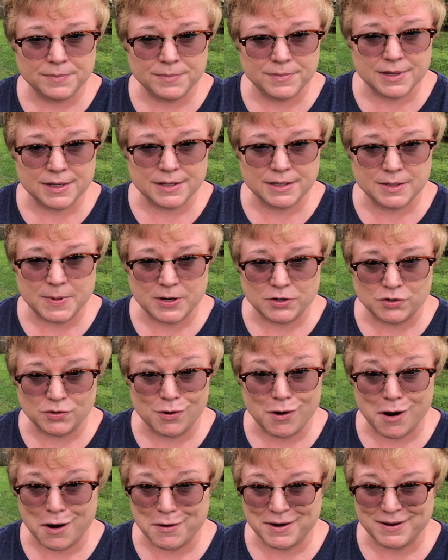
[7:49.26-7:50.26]
the special
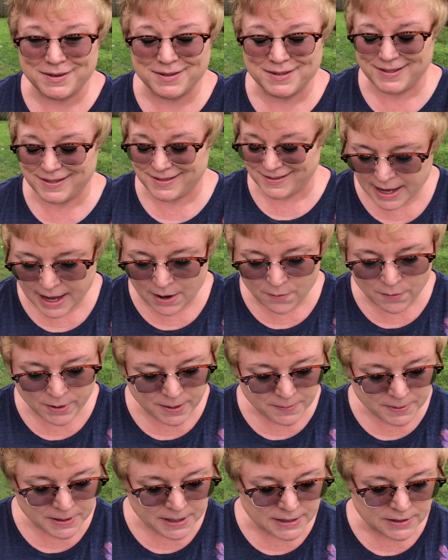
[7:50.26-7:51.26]
gardens. And what
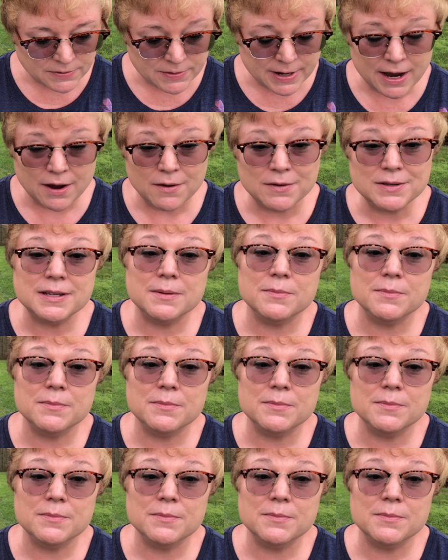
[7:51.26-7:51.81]
I'm going to do now is